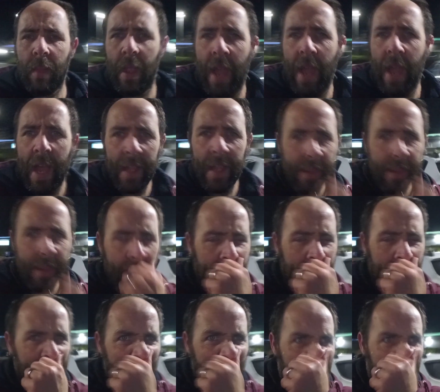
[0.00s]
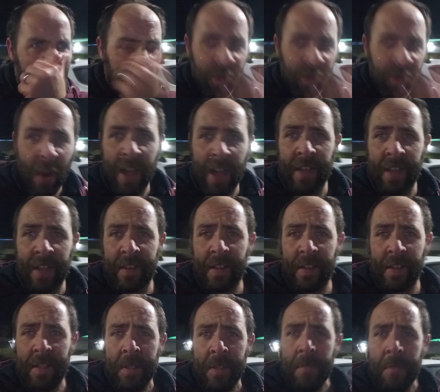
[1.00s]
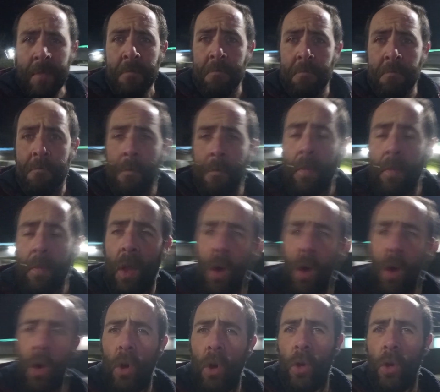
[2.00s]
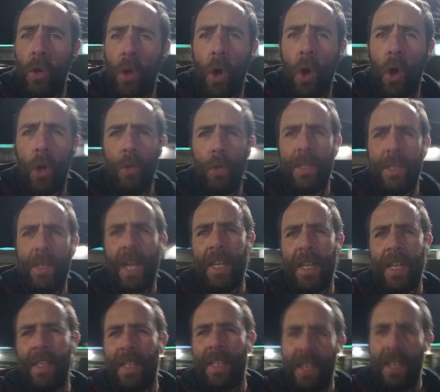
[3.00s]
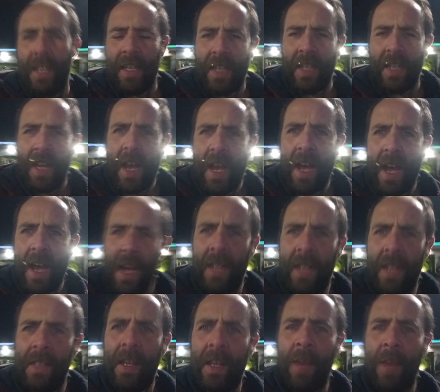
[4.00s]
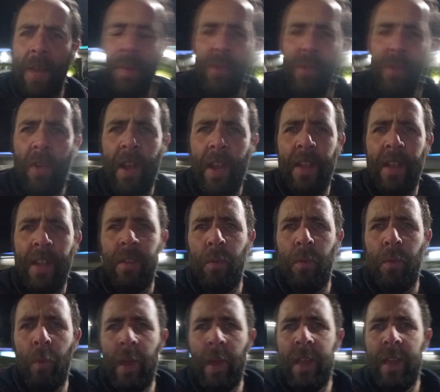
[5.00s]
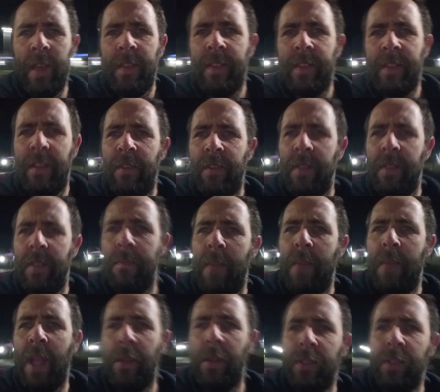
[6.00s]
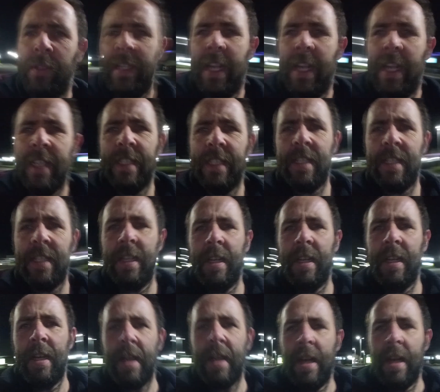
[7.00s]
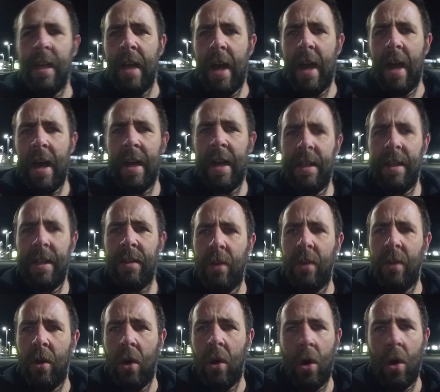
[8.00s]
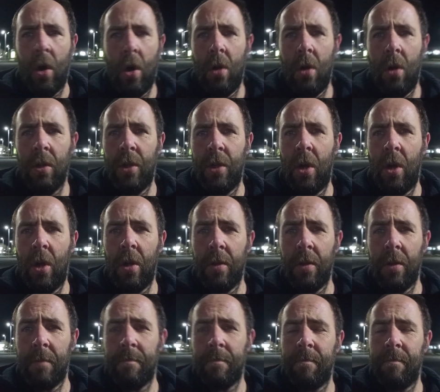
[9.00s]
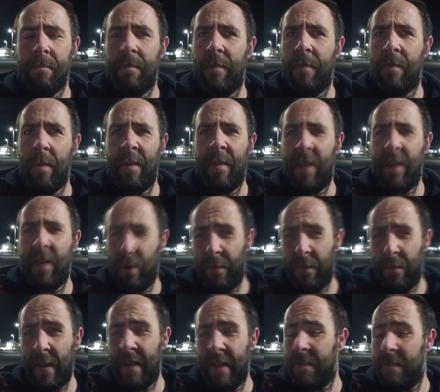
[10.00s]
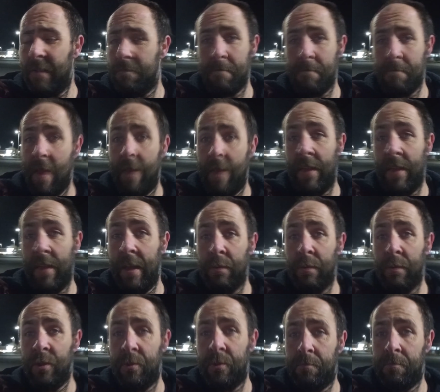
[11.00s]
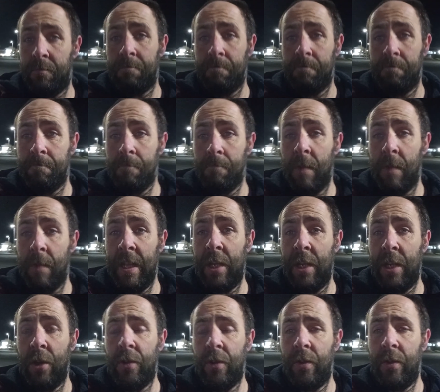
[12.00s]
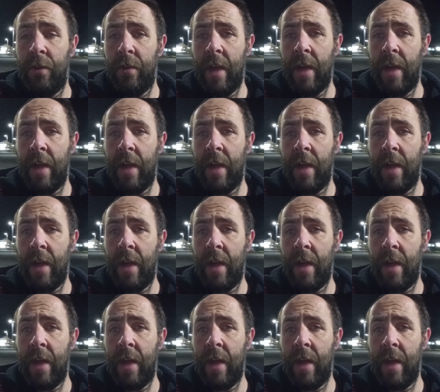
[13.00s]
And I've been trying it on auto settings, and I've been trying it with different manual settings. And all in all, from the video feed, everything was really good.